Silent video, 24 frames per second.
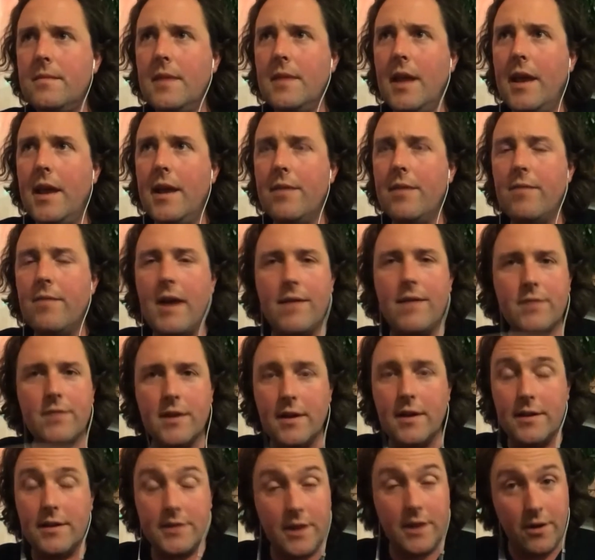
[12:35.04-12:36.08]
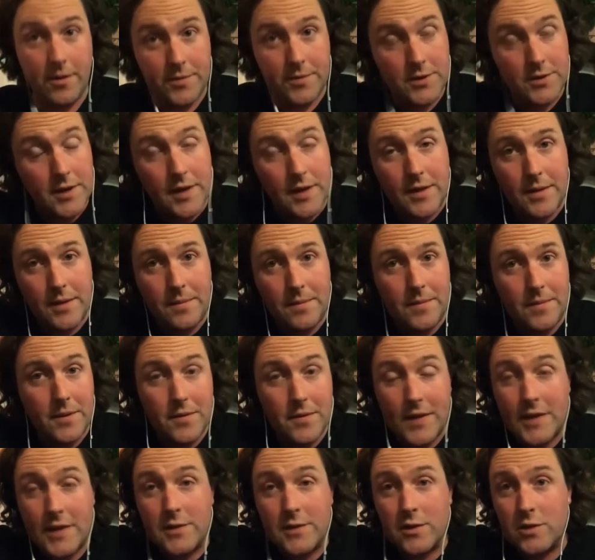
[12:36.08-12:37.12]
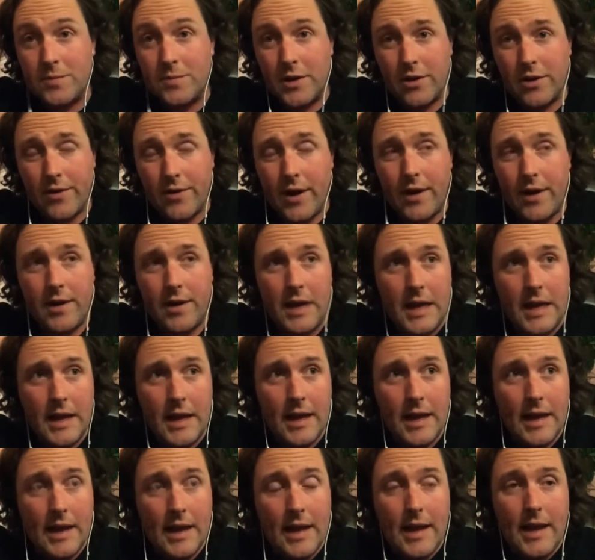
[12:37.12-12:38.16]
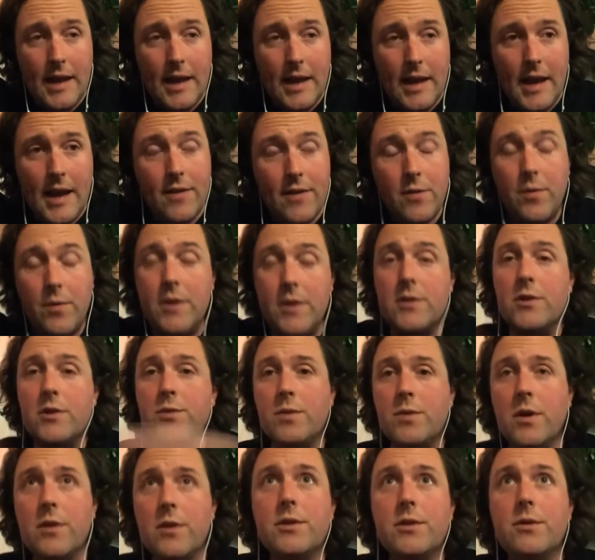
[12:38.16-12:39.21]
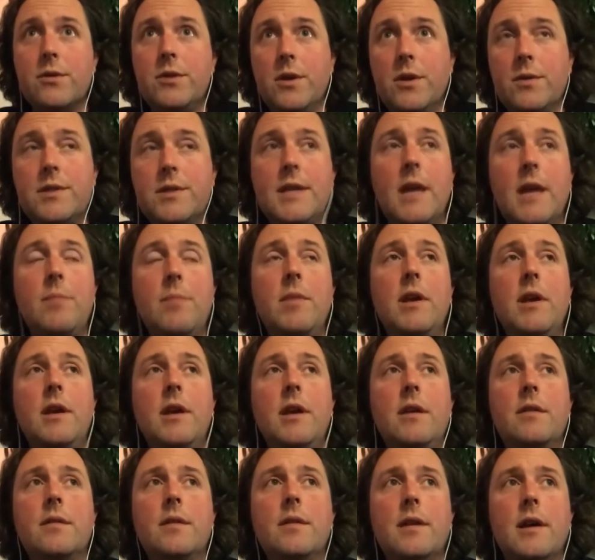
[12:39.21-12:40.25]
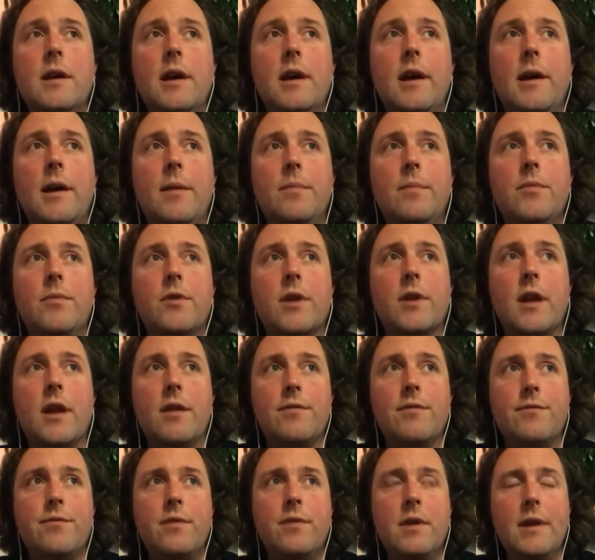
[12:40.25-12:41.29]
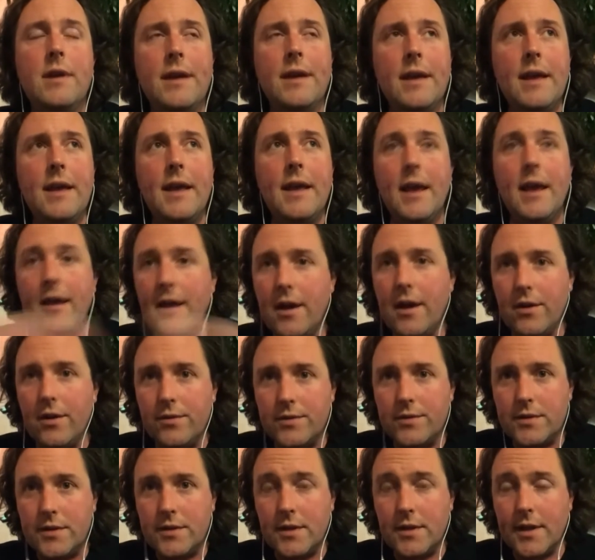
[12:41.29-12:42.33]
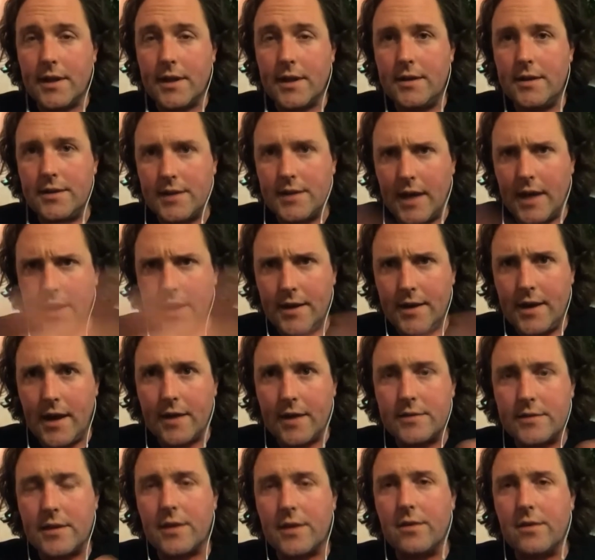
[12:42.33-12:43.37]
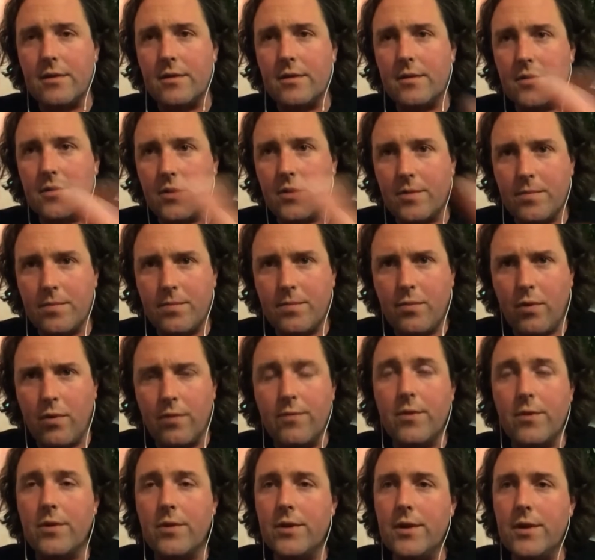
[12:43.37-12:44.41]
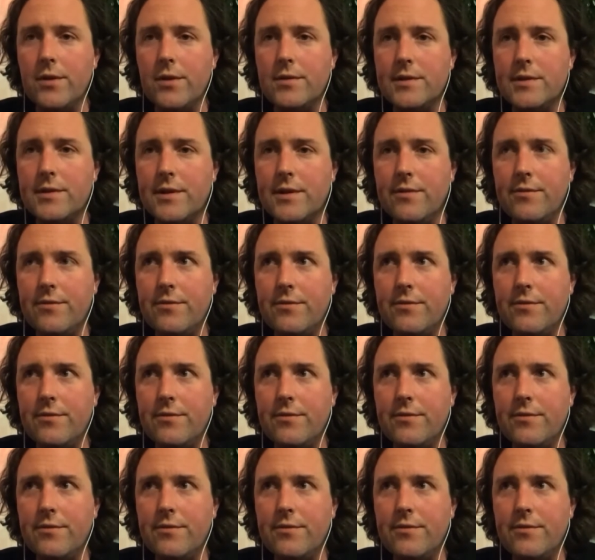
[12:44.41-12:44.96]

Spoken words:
and Ravnica, etc. So yeah, that's also been great. And then Wizards would also send me their kind of in-house like design decks, like their portfolios of